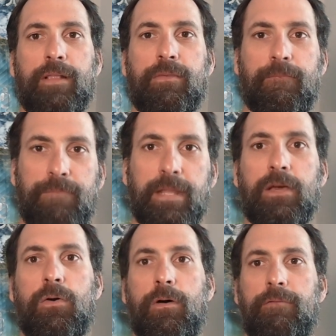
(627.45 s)
and some
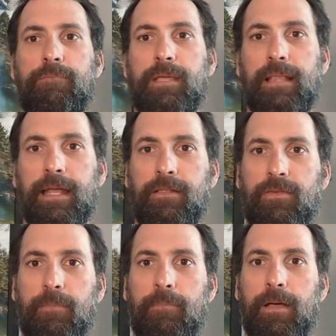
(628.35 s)
video of me landing
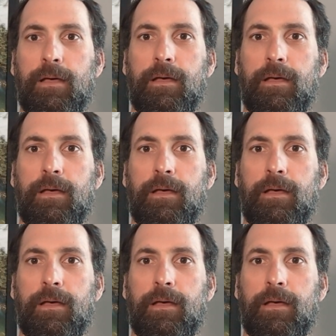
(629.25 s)
some